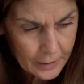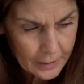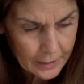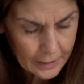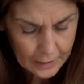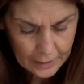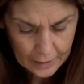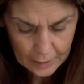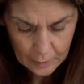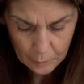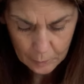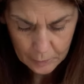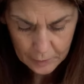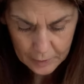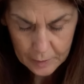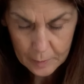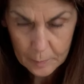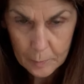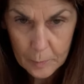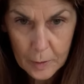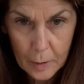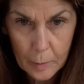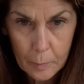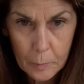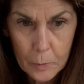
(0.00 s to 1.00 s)
stick it with
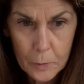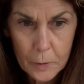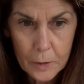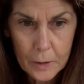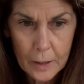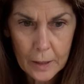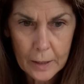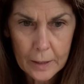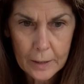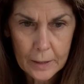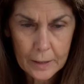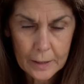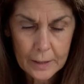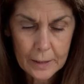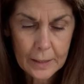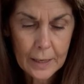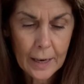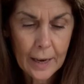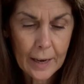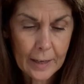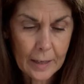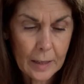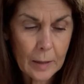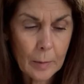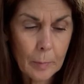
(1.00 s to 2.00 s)
some double-sided
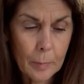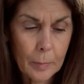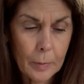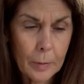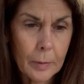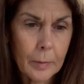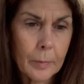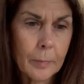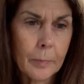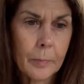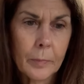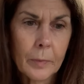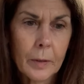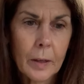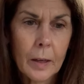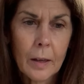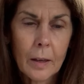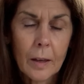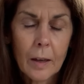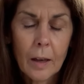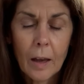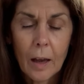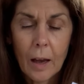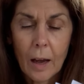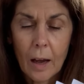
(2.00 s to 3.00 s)
tape,
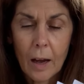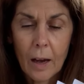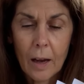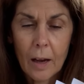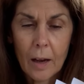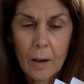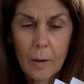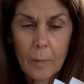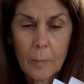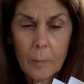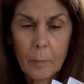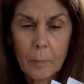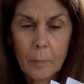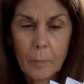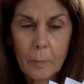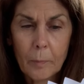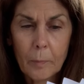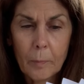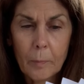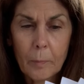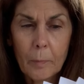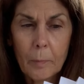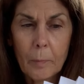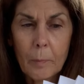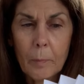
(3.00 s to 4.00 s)

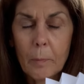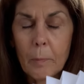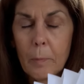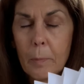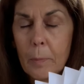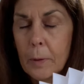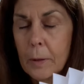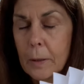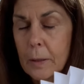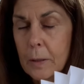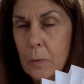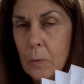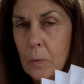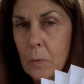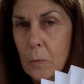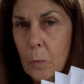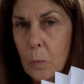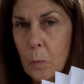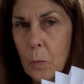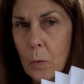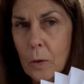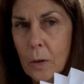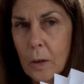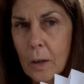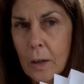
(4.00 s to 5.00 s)
but
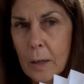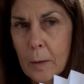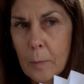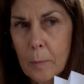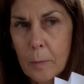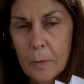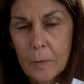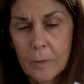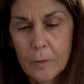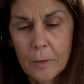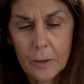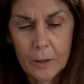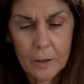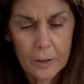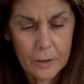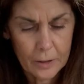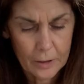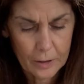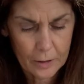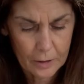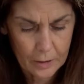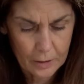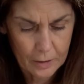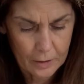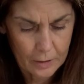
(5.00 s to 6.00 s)
what I prefer
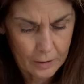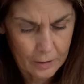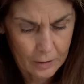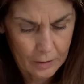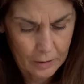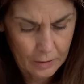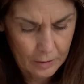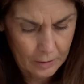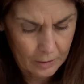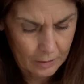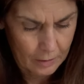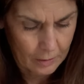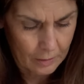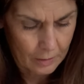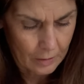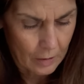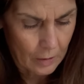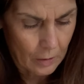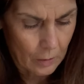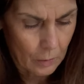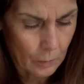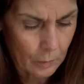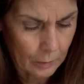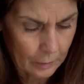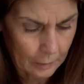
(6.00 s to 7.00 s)

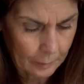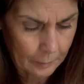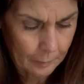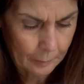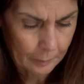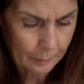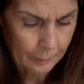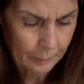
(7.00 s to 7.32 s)
to, well,